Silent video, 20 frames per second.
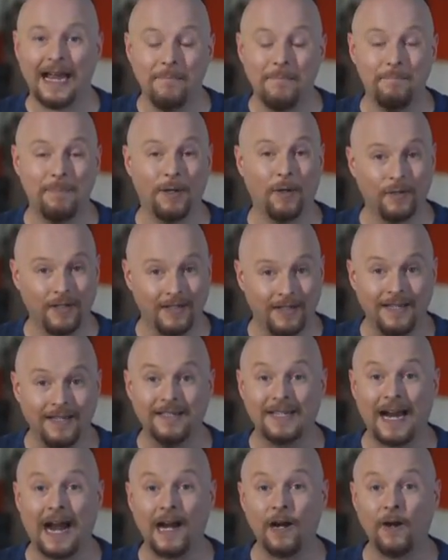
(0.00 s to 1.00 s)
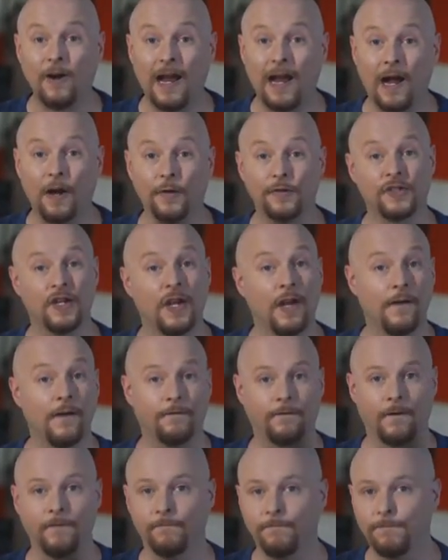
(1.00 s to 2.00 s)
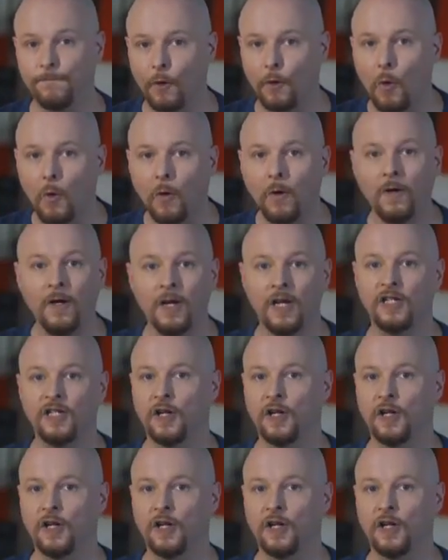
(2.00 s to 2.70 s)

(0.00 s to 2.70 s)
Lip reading: and build an entire house from floor